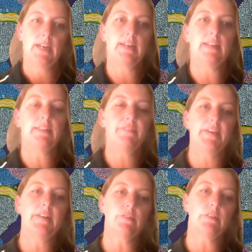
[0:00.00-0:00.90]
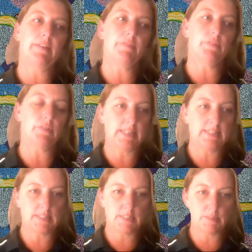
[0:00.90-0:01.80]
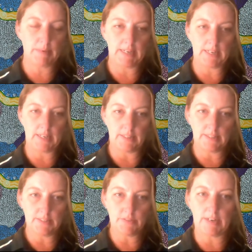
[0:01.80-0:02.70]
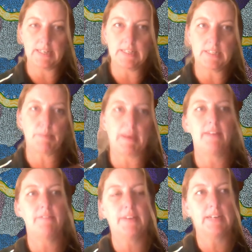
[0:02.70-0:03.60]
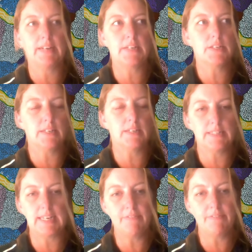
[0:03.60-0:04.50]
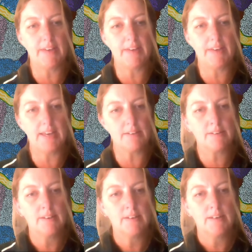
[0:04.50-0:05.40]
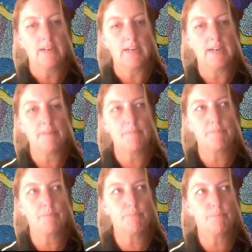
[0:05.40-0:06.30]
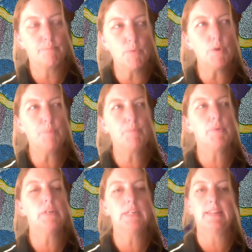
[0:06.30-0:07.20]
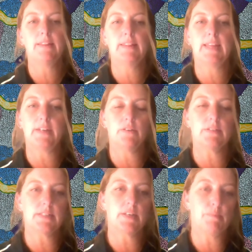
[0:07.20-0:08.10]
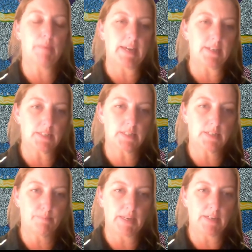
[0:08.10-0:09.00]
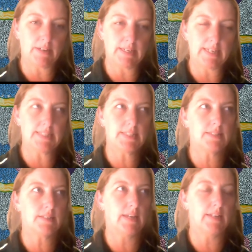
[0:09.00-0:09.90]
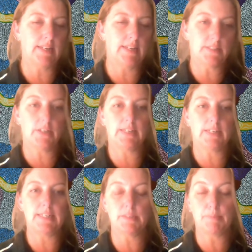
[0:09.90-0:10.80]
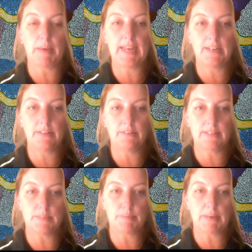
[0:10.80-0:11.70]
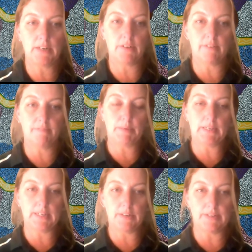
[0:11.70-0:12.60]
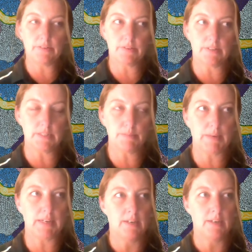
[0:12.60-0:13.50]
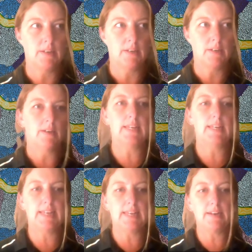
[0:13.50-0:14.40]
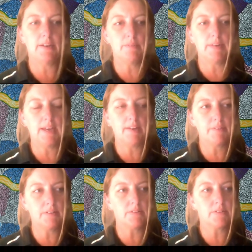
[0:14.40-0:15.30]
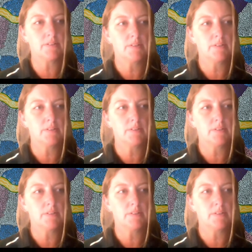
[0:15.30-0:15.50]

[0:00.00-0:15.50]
And at the federal level, it tends to be the Australia Japan Foundation and DFAT. Um, more broadly than that, not so much. But I guess, and, and certainly in Japan, there's been a lot of political interest. But I think here we haven't,